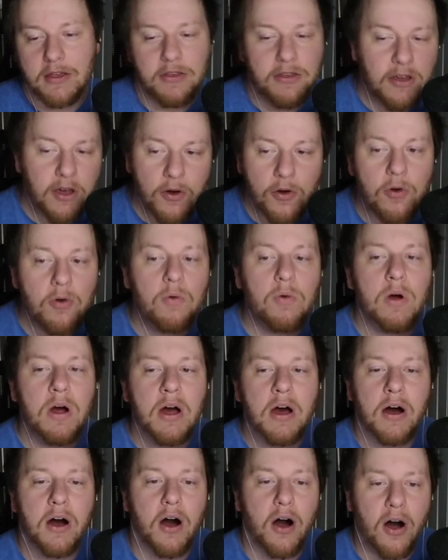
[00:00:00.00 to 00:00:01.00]
You
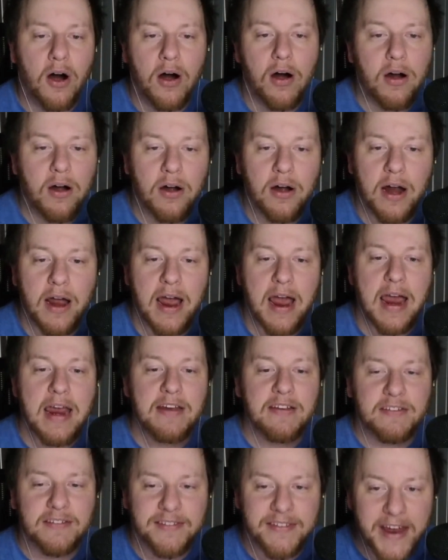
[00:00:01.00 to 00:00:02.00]
are
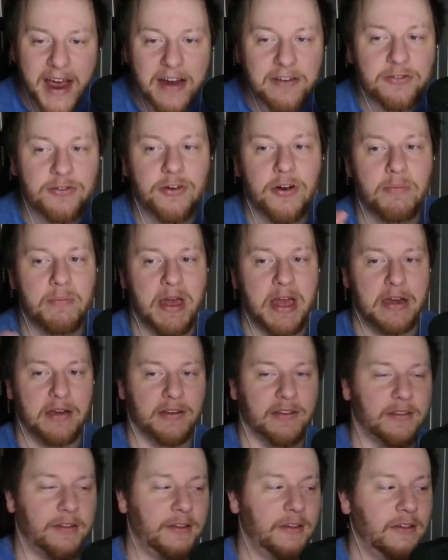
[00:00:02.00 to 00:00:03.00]
a
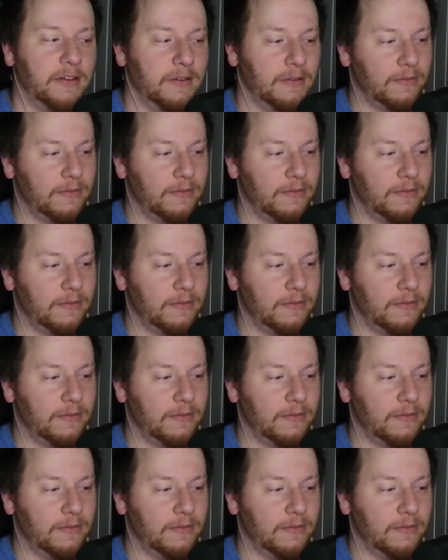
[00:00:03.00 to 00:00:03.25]
detriment.